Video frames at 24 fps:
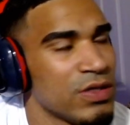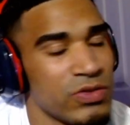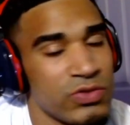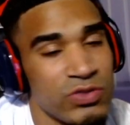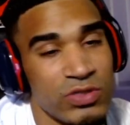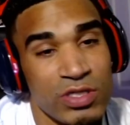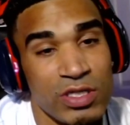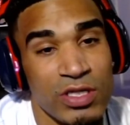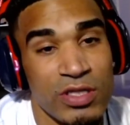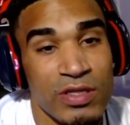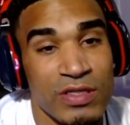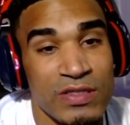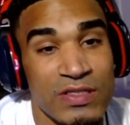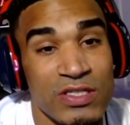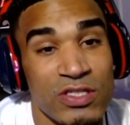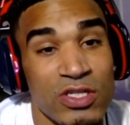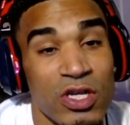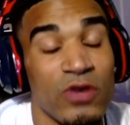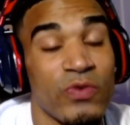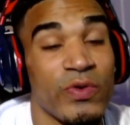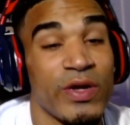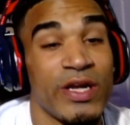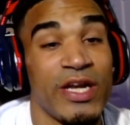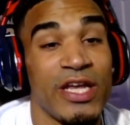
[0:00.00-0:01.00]
See, this is
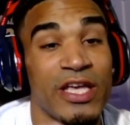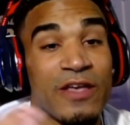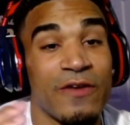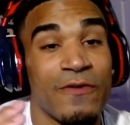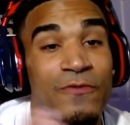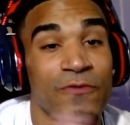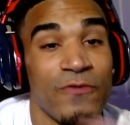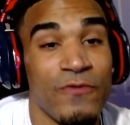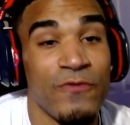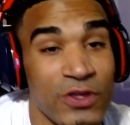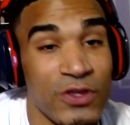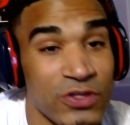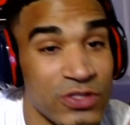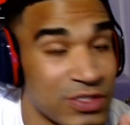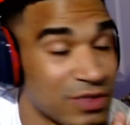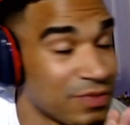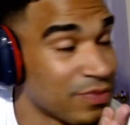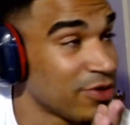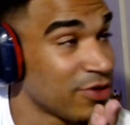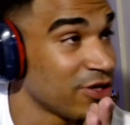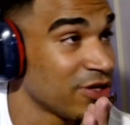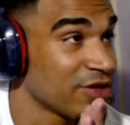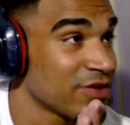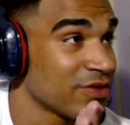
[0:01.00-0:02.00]
already confusing
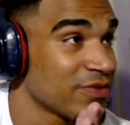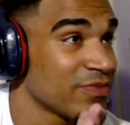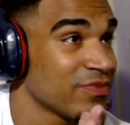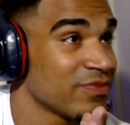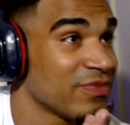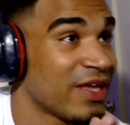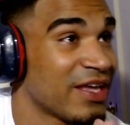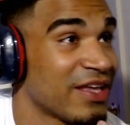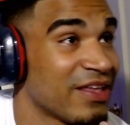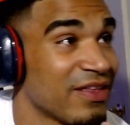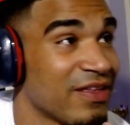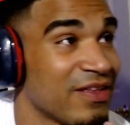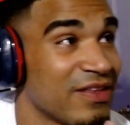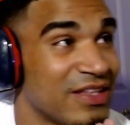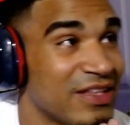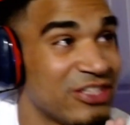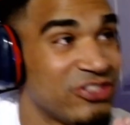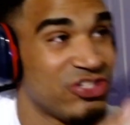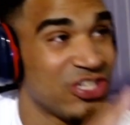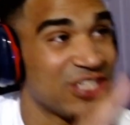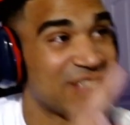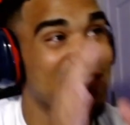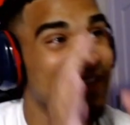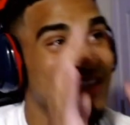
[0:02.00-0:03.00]
me. Like,
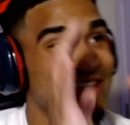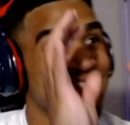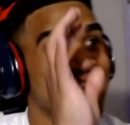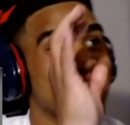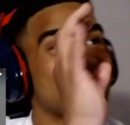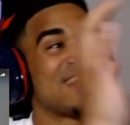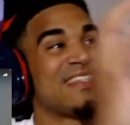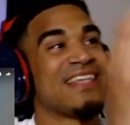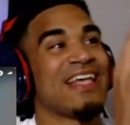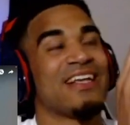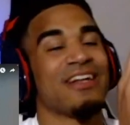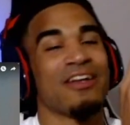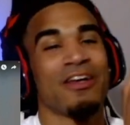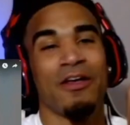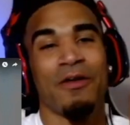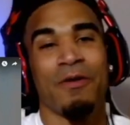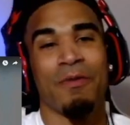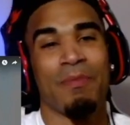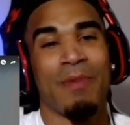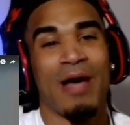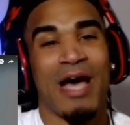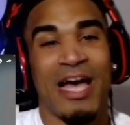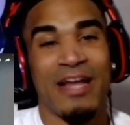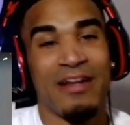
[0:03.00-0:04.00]
just the setup,
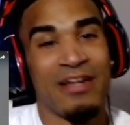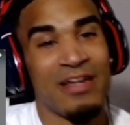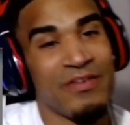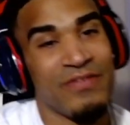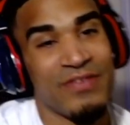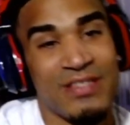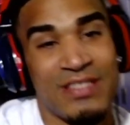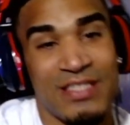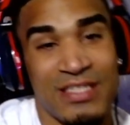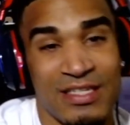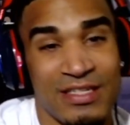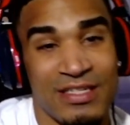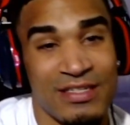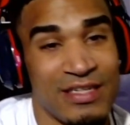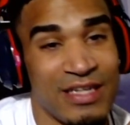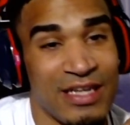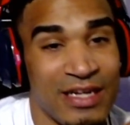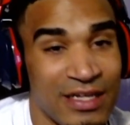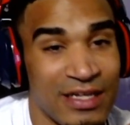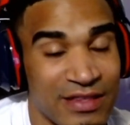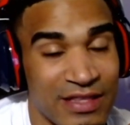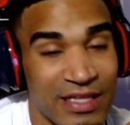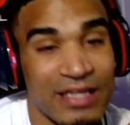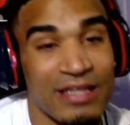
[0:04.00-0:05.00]
I've never seen
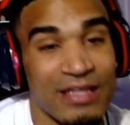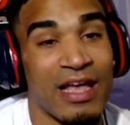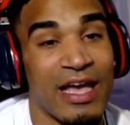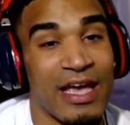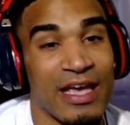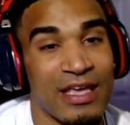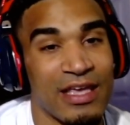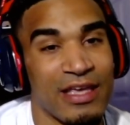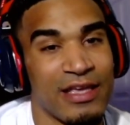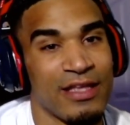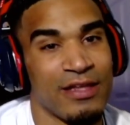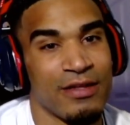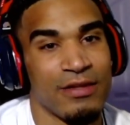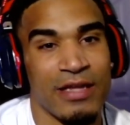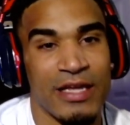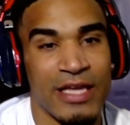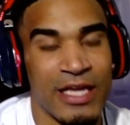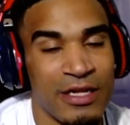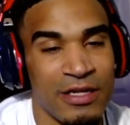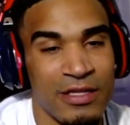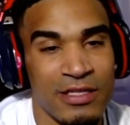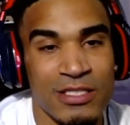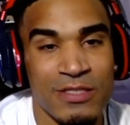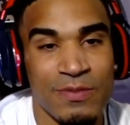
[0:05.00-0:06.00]
anything like it in
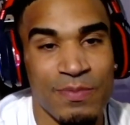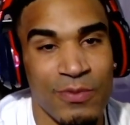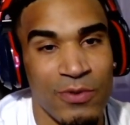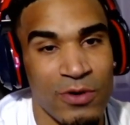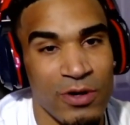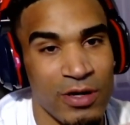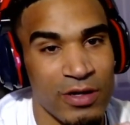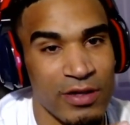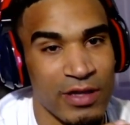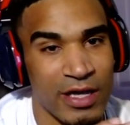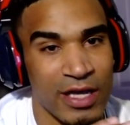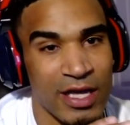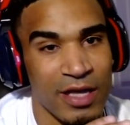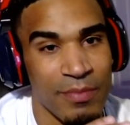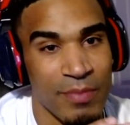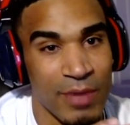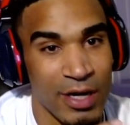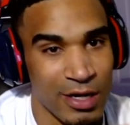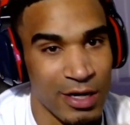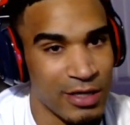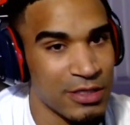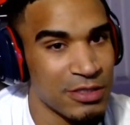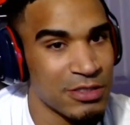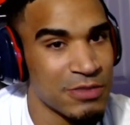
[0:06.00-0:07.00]
any sport that
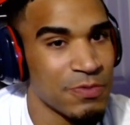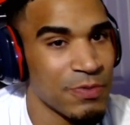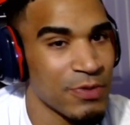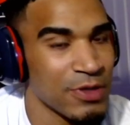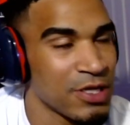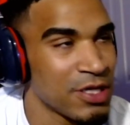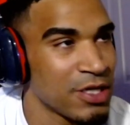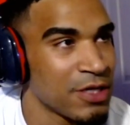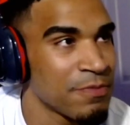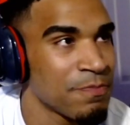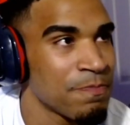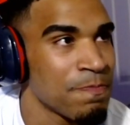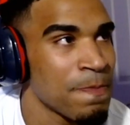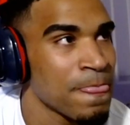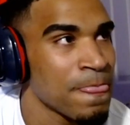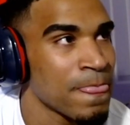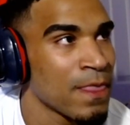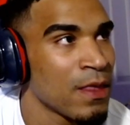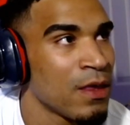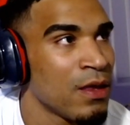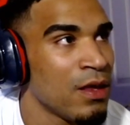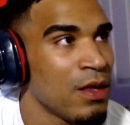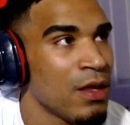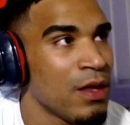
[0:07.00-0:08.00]
Americans play.
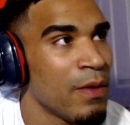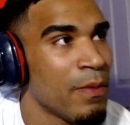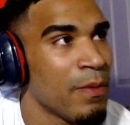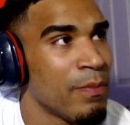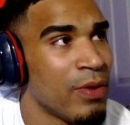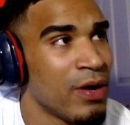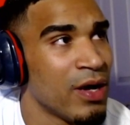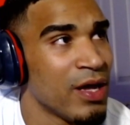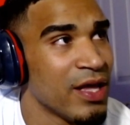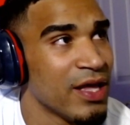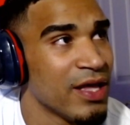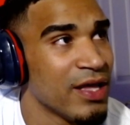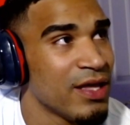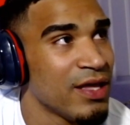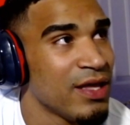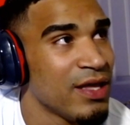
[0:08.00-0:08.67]
But,